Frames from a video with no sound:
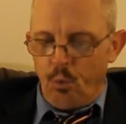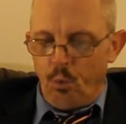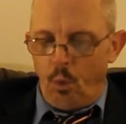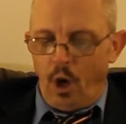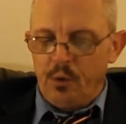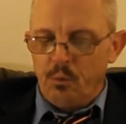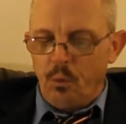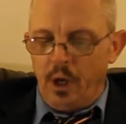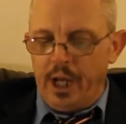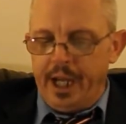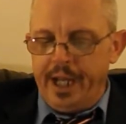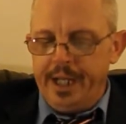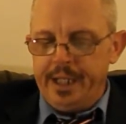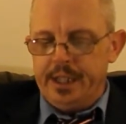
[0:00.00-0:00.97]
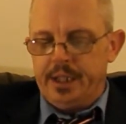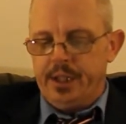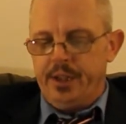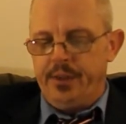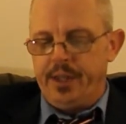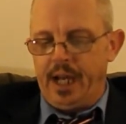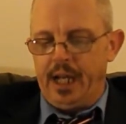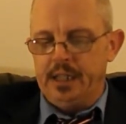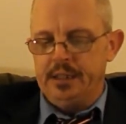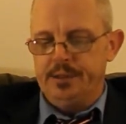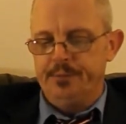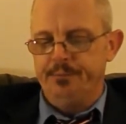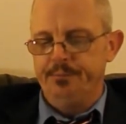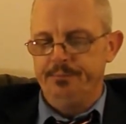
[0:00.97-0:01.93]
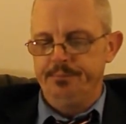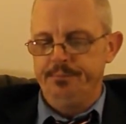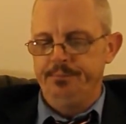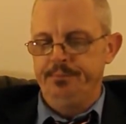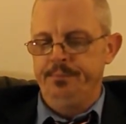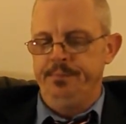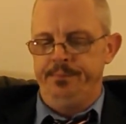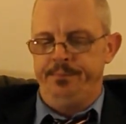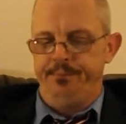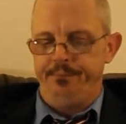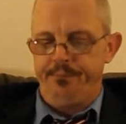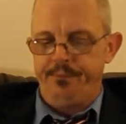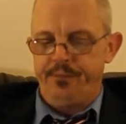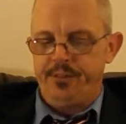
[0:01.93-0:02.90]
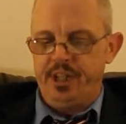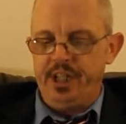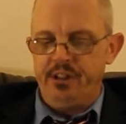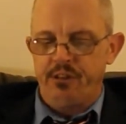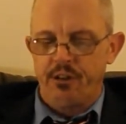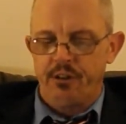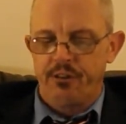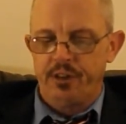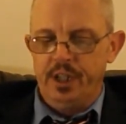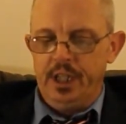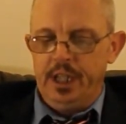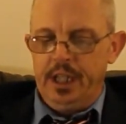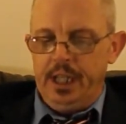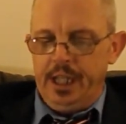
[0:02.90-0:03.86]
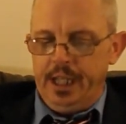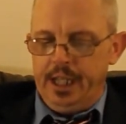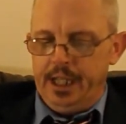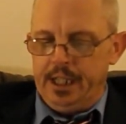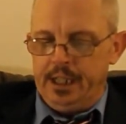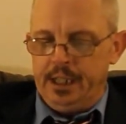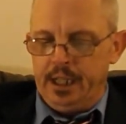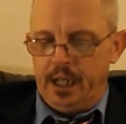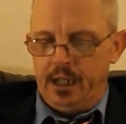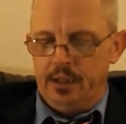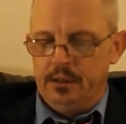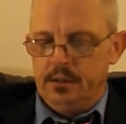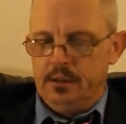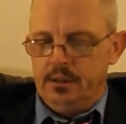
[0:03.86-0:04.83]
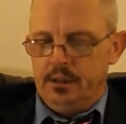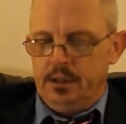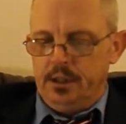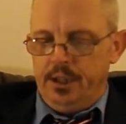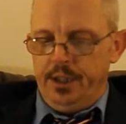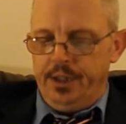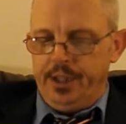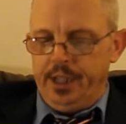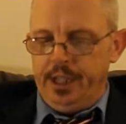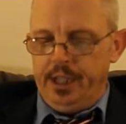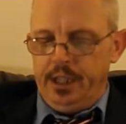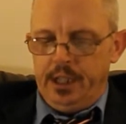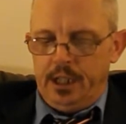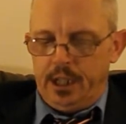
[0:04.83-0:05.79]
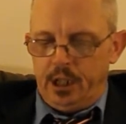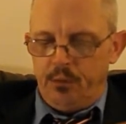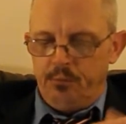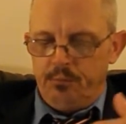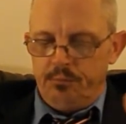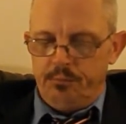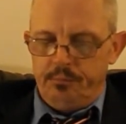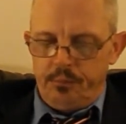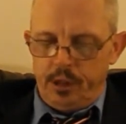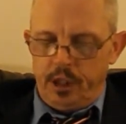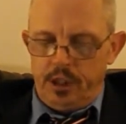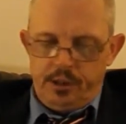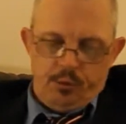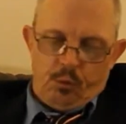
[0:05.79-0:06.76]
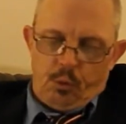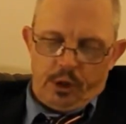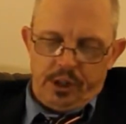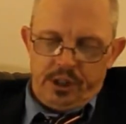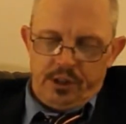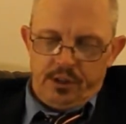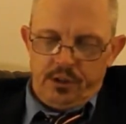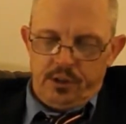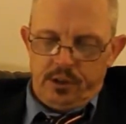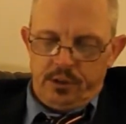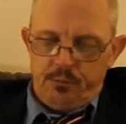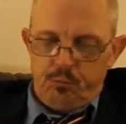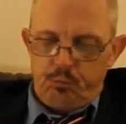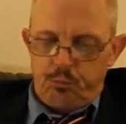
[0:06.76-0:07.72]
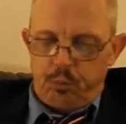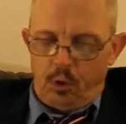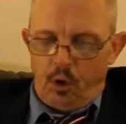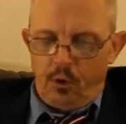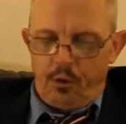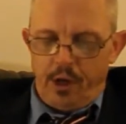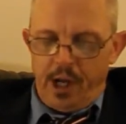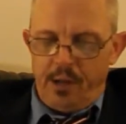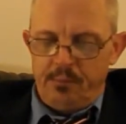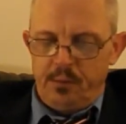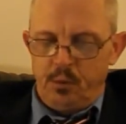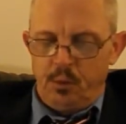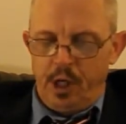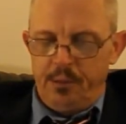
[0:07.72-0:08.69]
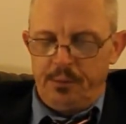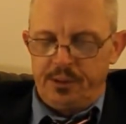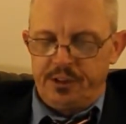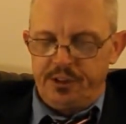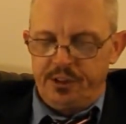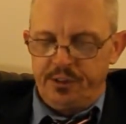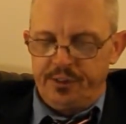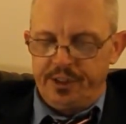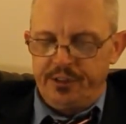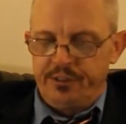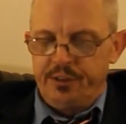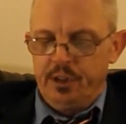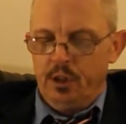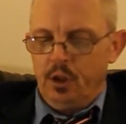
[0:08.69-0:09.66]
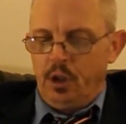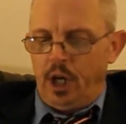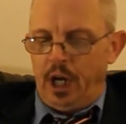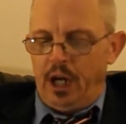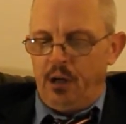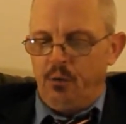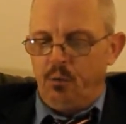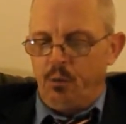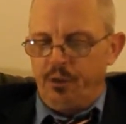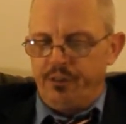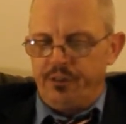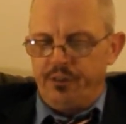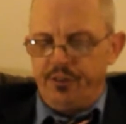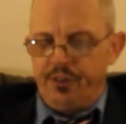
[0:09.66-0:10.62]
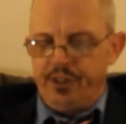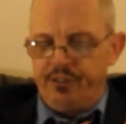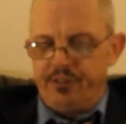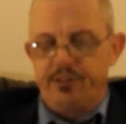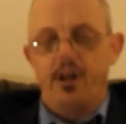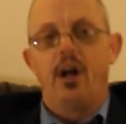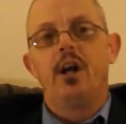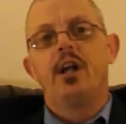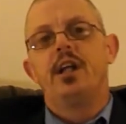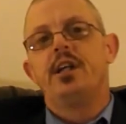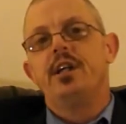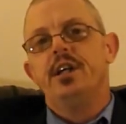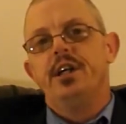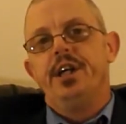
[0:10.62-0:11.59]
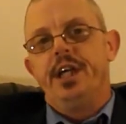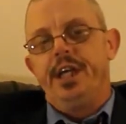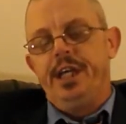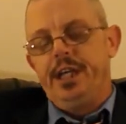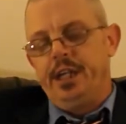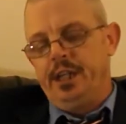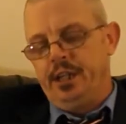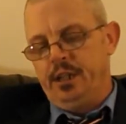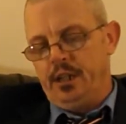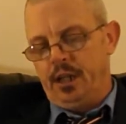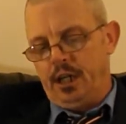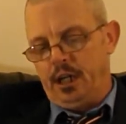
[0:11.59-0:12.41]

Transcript: One way that teachers in the one program were able to do this was they started in